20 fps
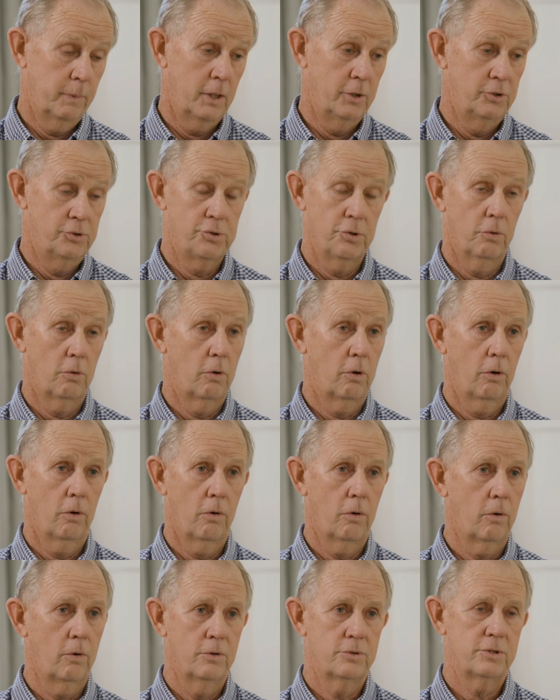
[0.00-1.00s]
in short
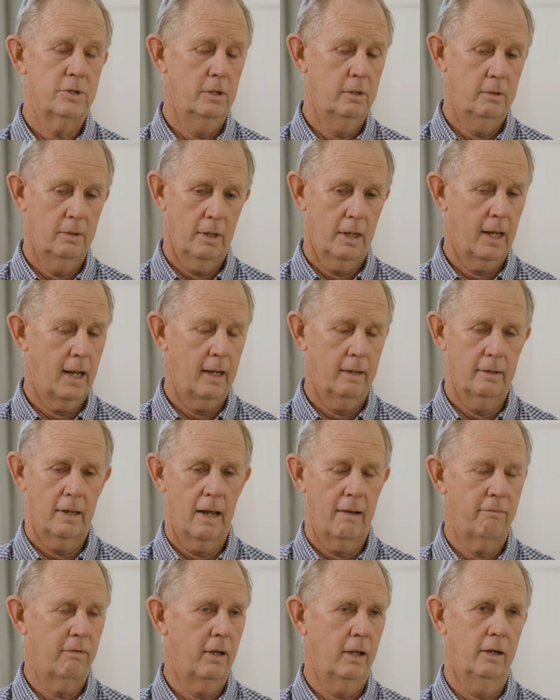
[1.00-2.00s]
order, said,
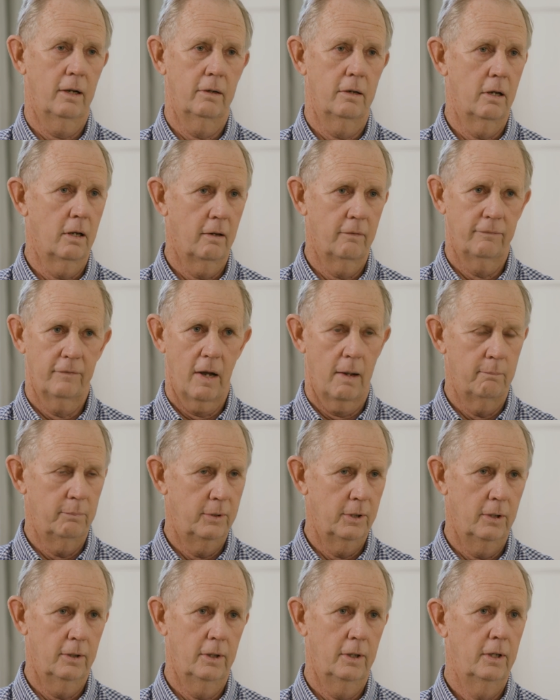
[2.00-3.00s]
I've had enough. I'm
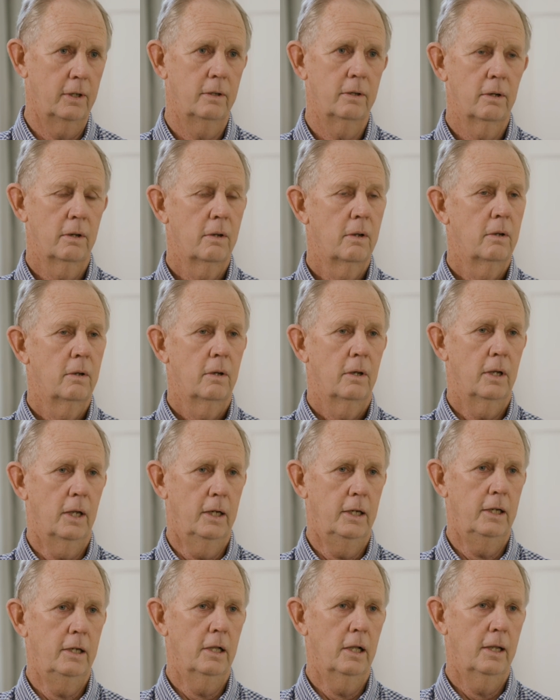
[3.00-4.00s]
done.
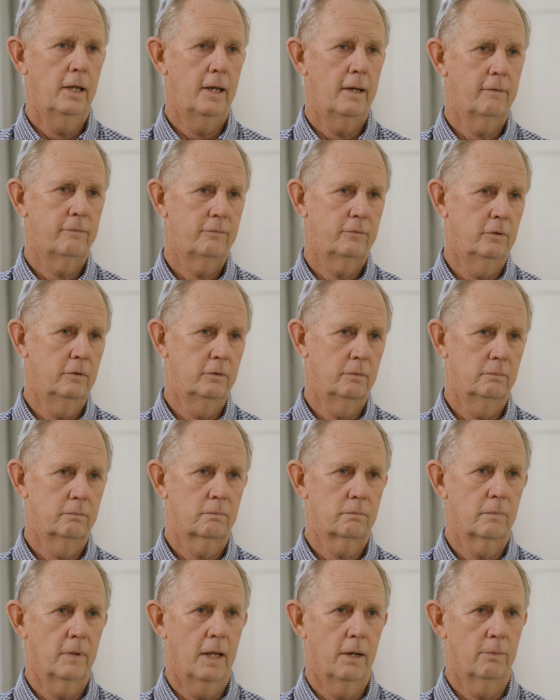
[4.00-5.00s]
And he left, and
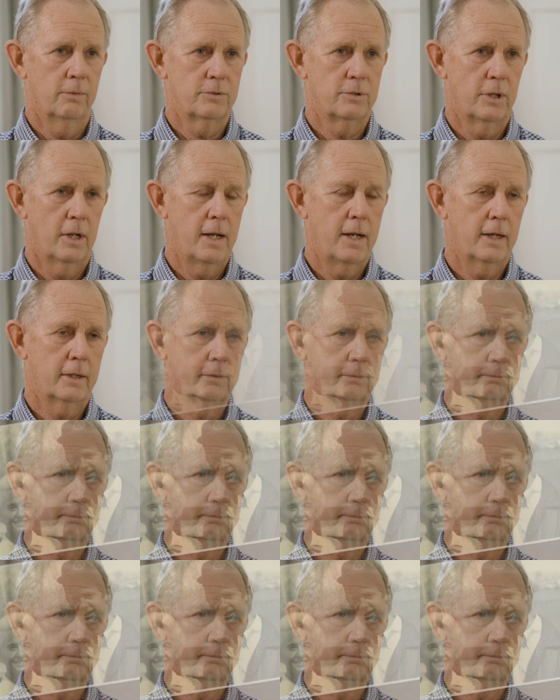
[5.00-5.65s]
that was that.